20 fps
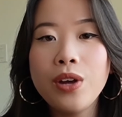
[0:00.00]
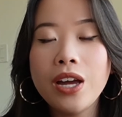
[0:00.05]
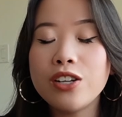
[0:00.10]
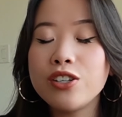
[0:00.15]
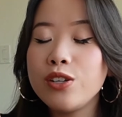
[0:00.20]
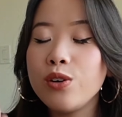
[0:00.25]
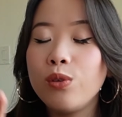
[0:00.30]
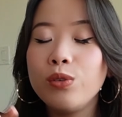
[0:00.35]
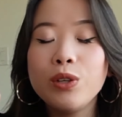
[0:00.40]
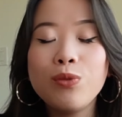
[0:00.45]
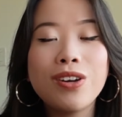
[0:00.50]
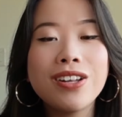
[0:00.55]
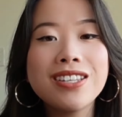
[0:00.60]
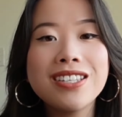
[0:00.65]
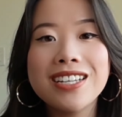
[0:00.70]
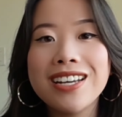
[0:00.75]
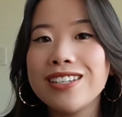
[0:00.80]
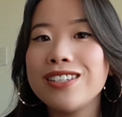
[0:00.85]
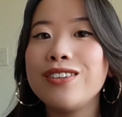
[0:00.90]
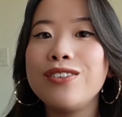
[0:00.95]
and she only wants
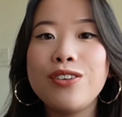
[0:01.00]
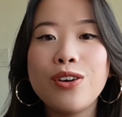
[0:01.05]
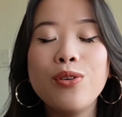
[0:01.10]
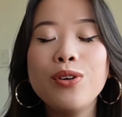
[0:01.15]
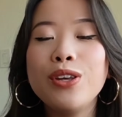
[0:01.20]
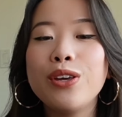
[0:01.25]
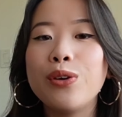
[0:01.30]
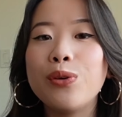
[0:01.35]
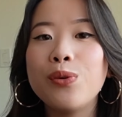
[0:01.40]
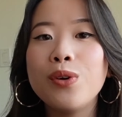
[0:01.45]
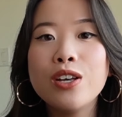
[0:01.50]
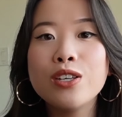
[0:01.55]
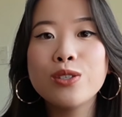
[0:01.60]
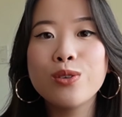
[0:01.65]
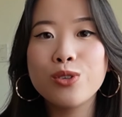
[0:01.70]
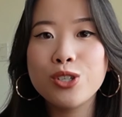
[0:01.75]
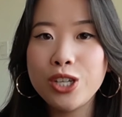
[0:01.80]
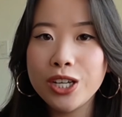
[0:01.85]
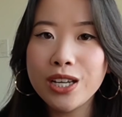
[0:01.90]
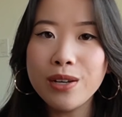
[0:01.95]
to get to know you so
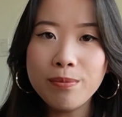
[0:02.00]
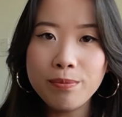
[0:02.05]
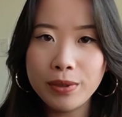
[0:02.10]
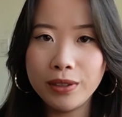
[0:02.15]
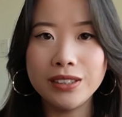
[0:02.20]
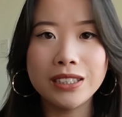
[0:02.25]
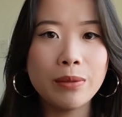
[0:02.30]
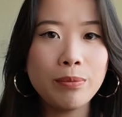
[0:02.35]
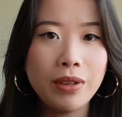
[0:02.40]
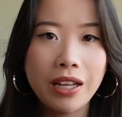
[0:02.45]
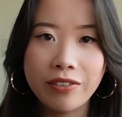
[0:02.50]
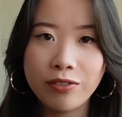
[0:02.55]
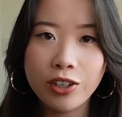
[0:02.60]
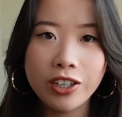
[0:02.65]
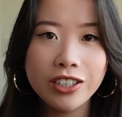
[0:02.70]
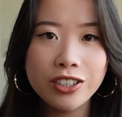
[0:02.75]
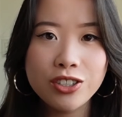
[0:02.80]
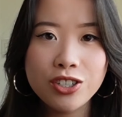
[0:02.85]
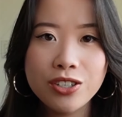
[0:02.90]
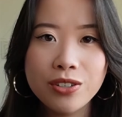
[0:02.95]
she can build up
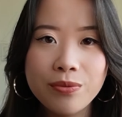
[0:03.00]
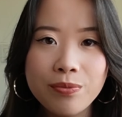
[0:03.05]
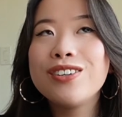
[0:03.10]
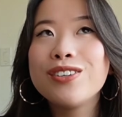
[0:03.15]
leverage.